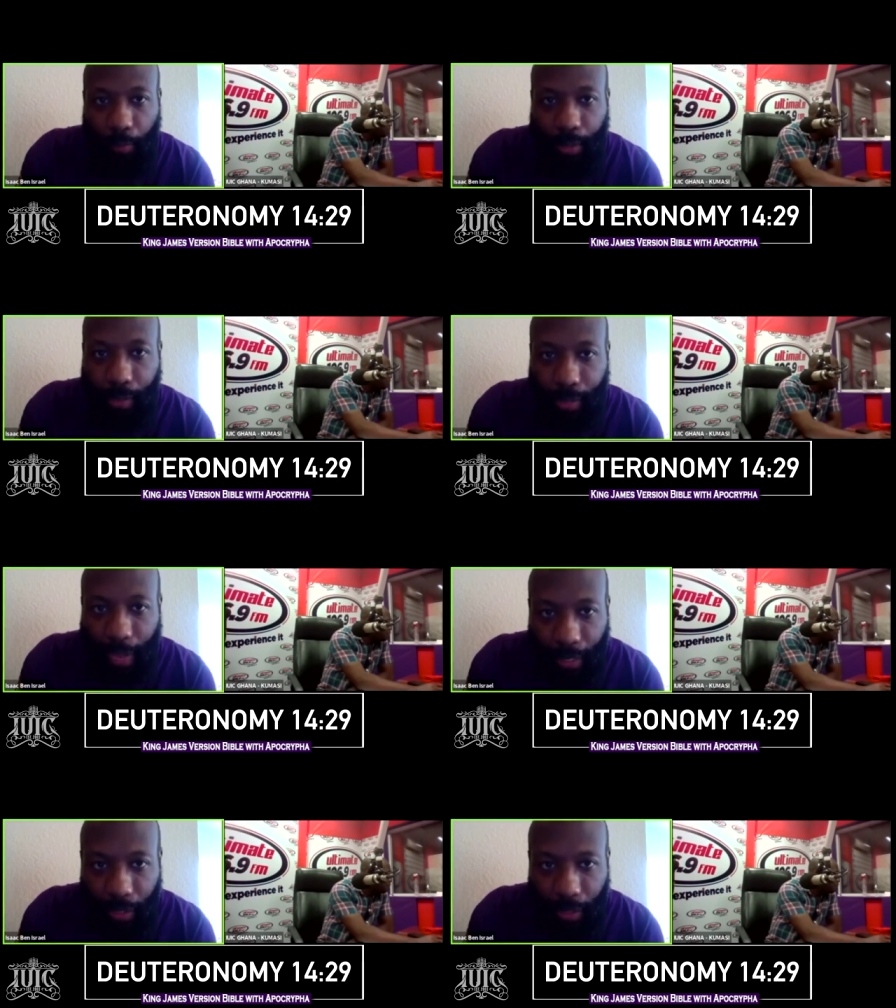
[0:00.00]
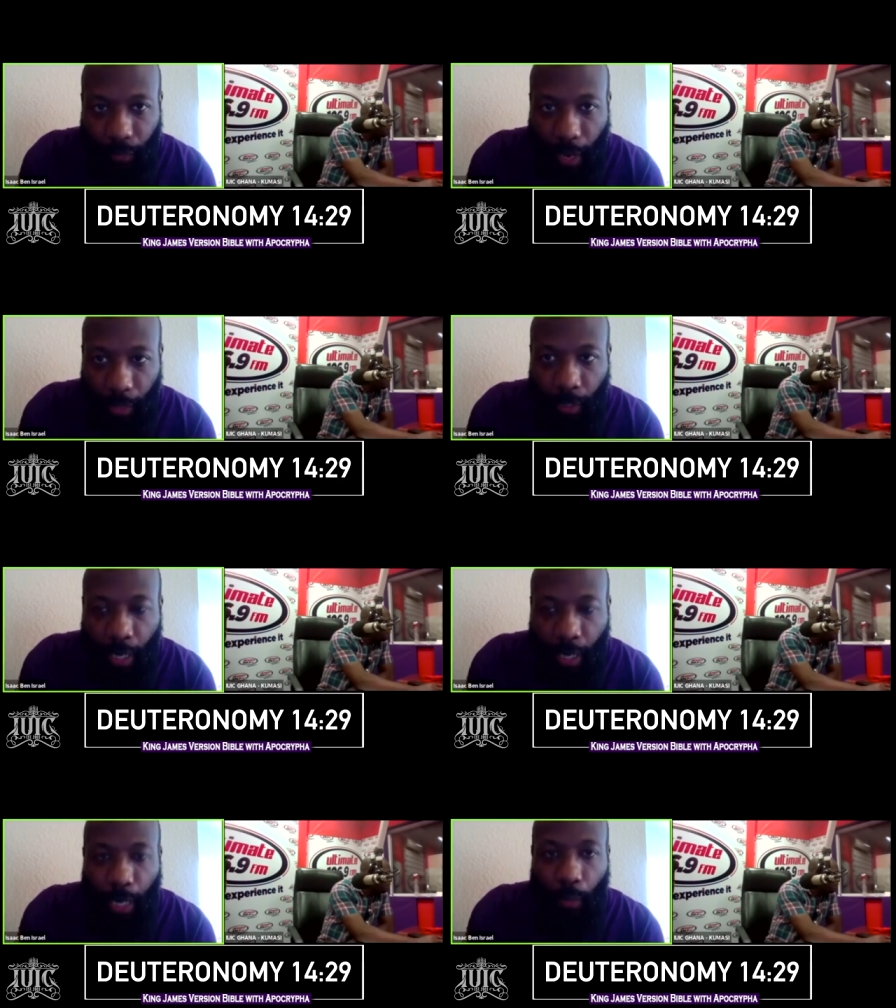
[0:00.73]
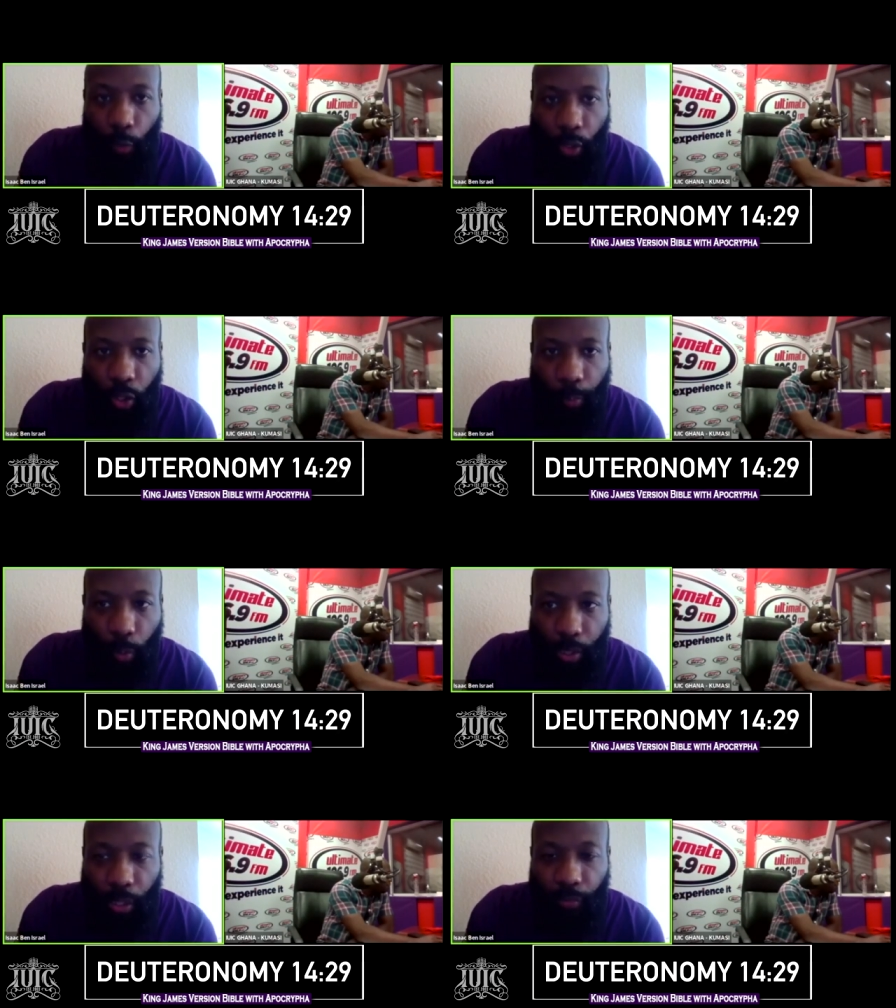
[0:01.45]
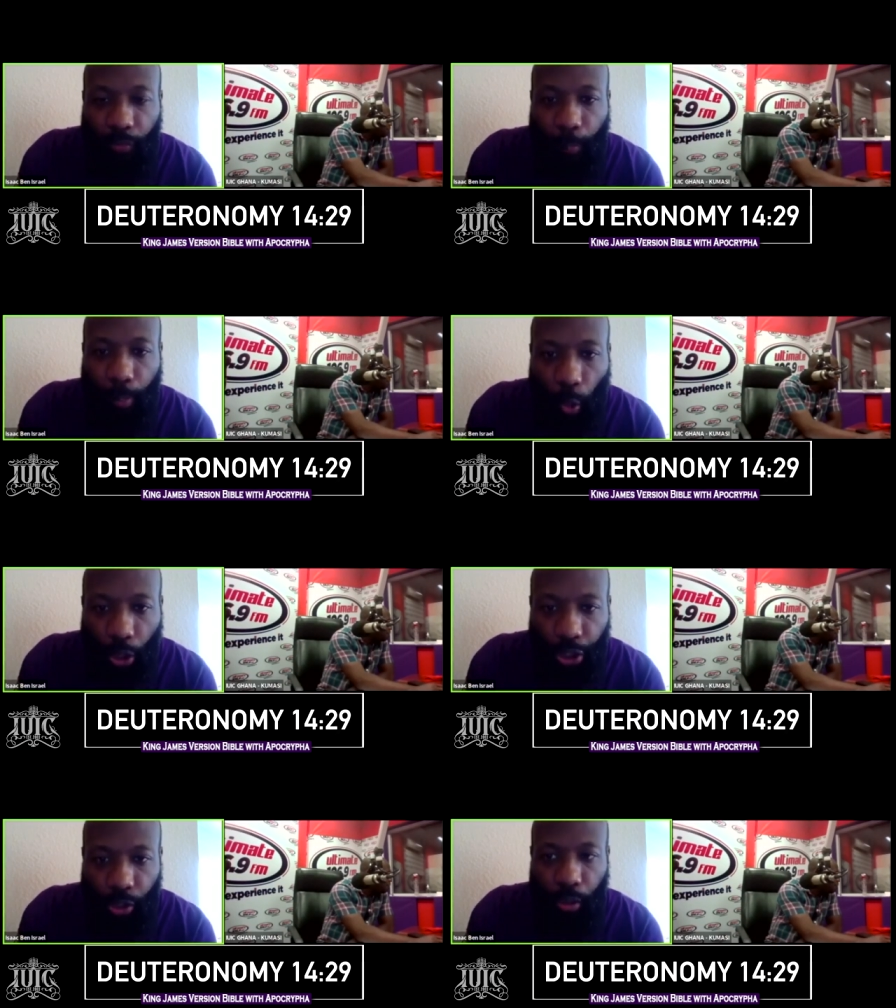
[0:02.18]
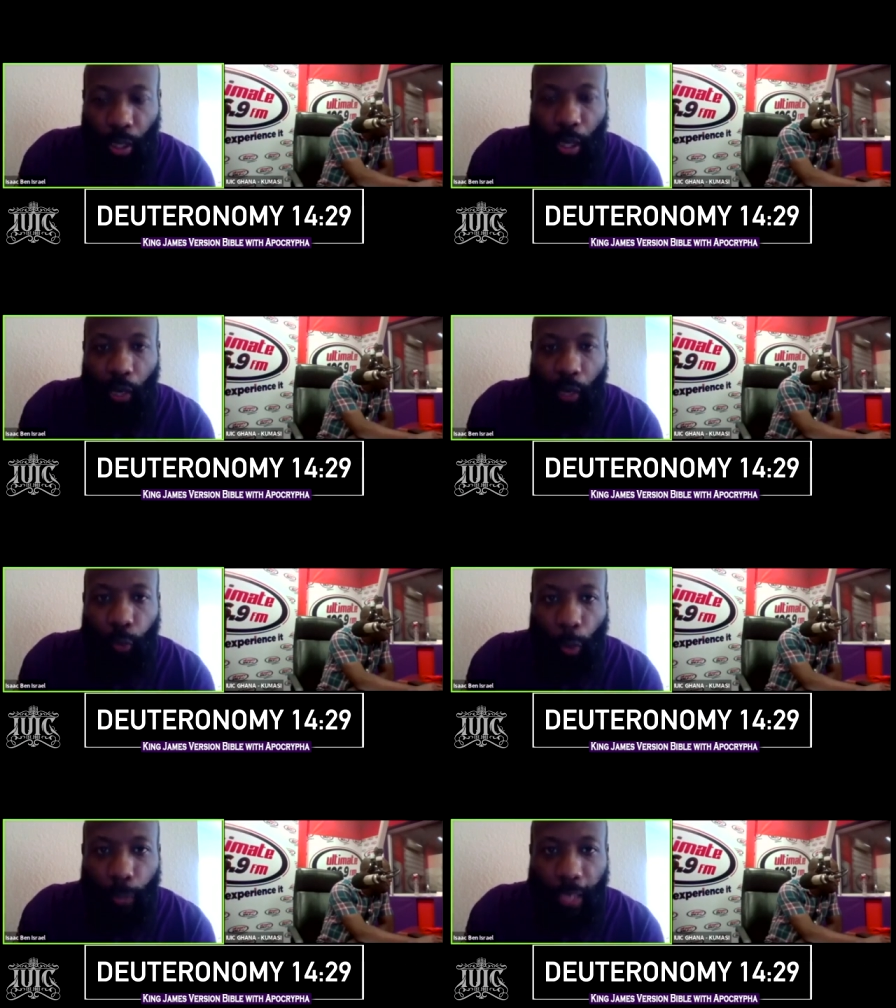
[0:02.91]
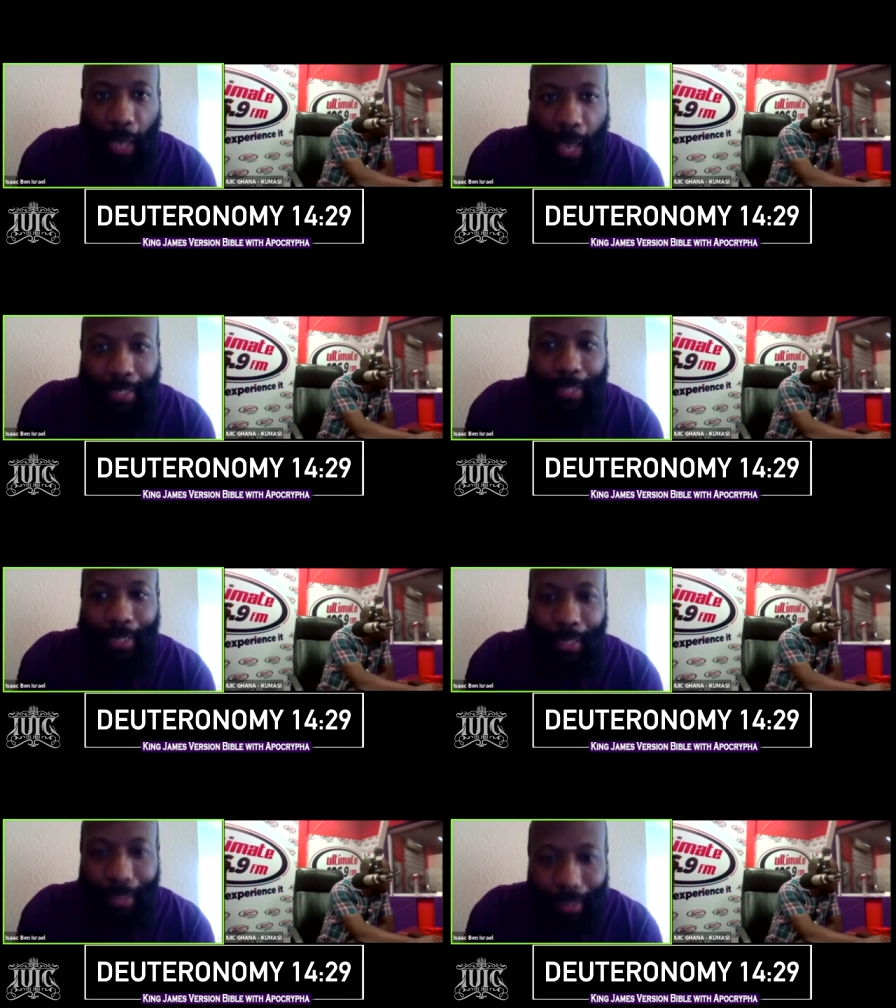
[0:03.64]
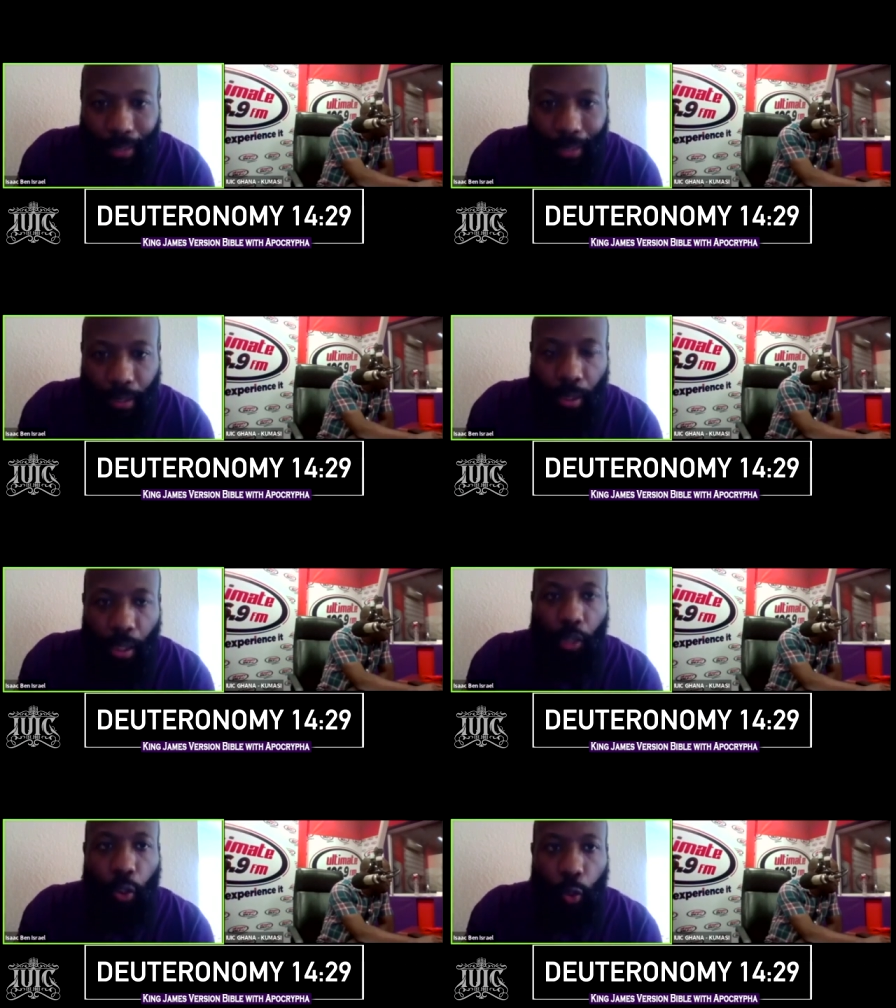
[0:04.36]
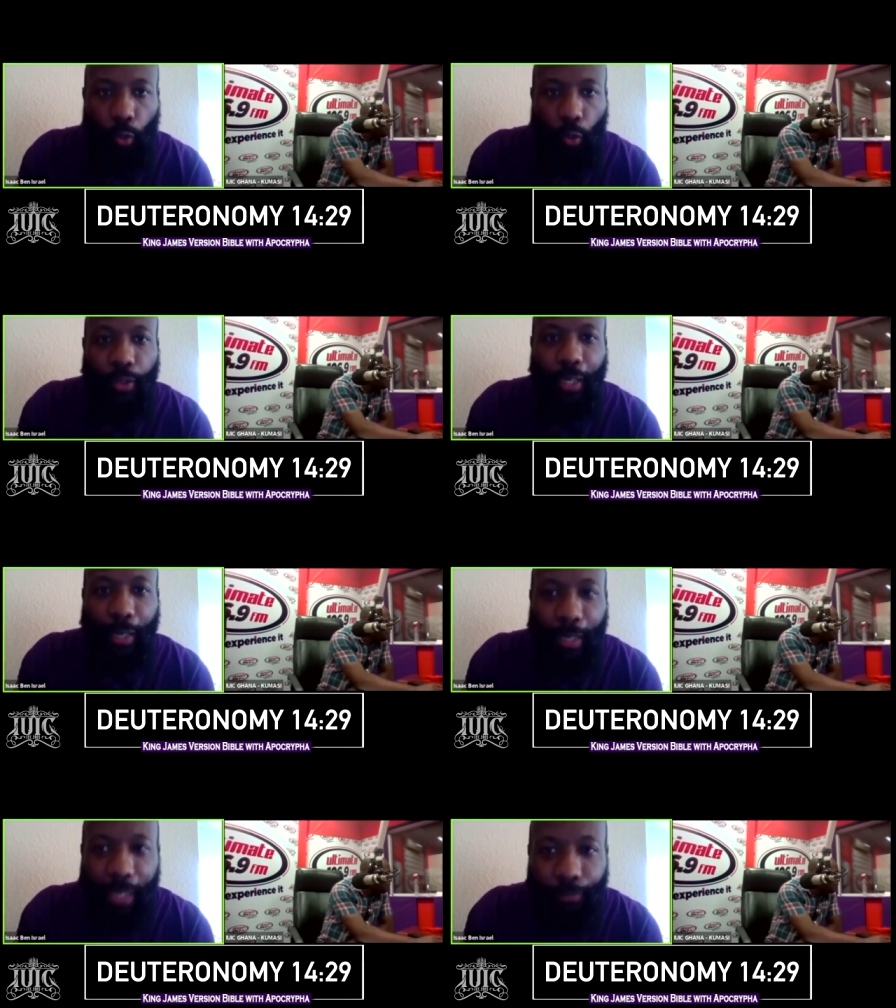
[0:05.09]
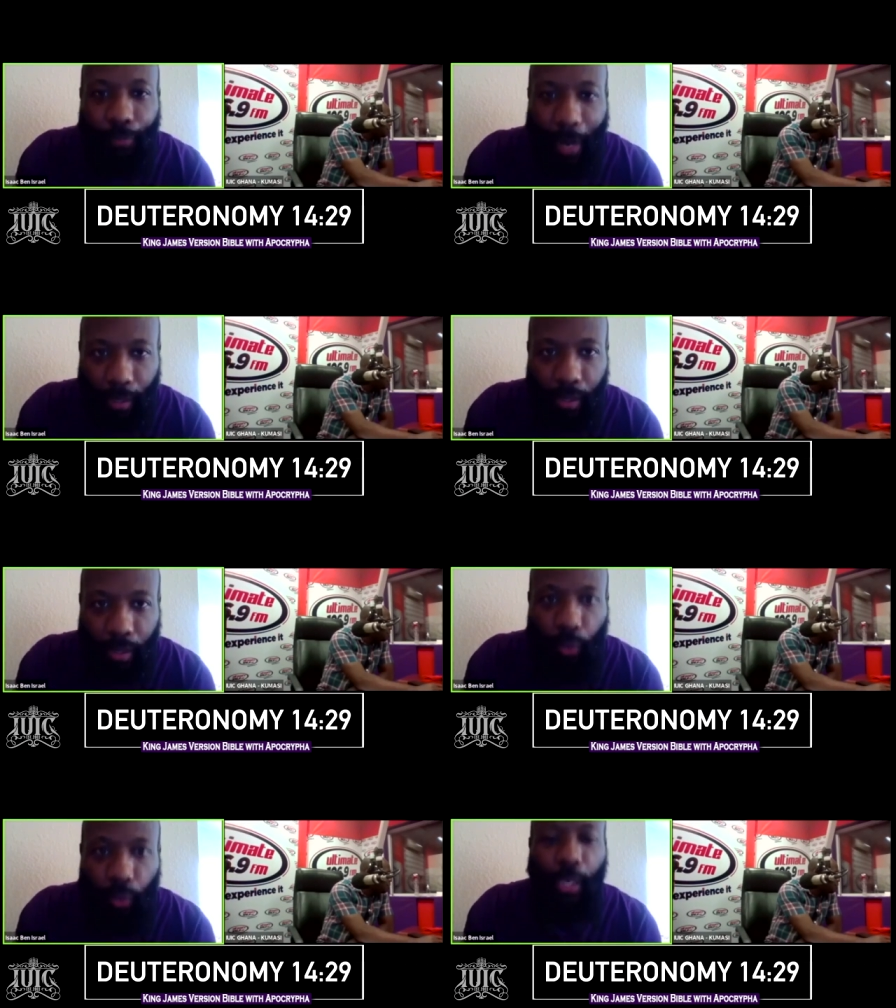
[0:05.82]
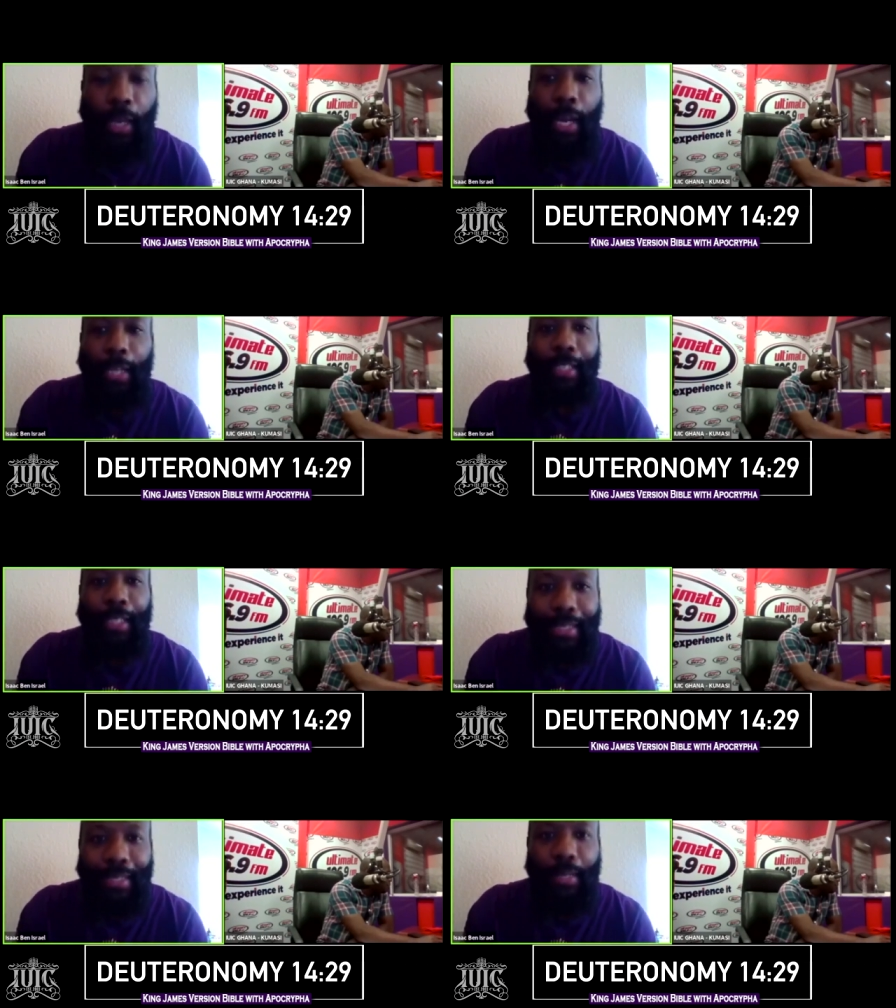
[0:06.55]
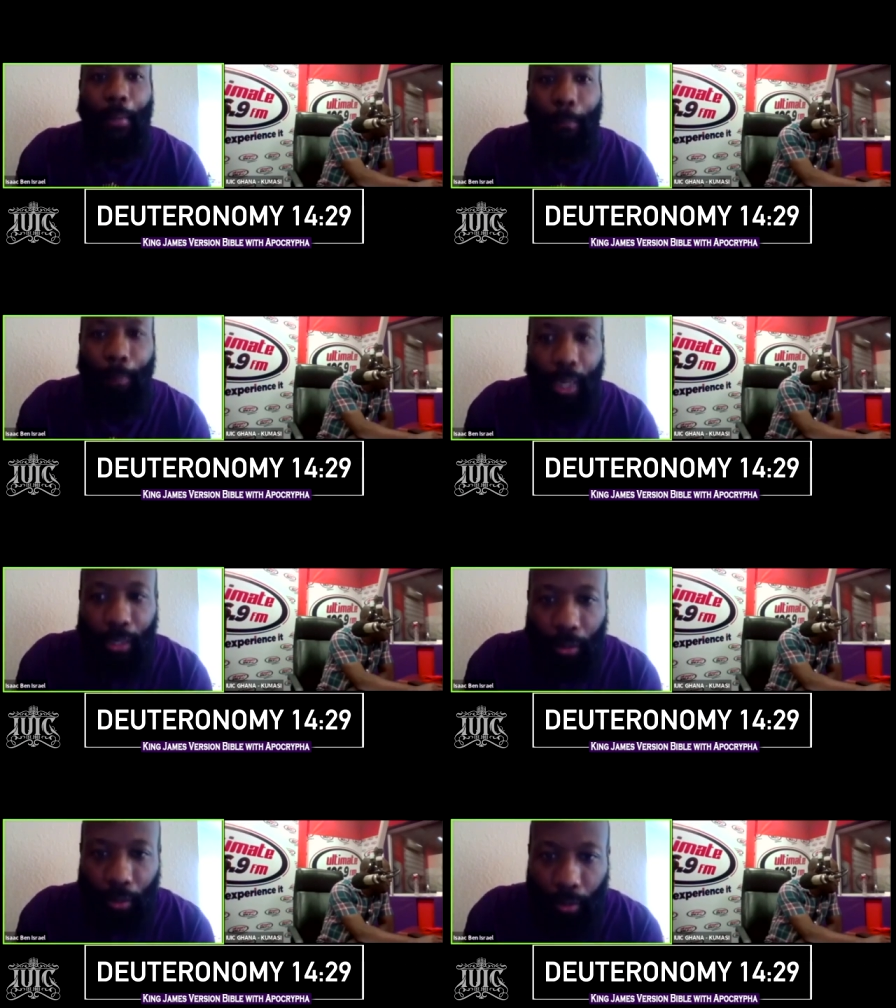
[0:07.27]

be satisfied. And we were supposed to give a portion of what we had to eat to the Levites. You cannot eat money.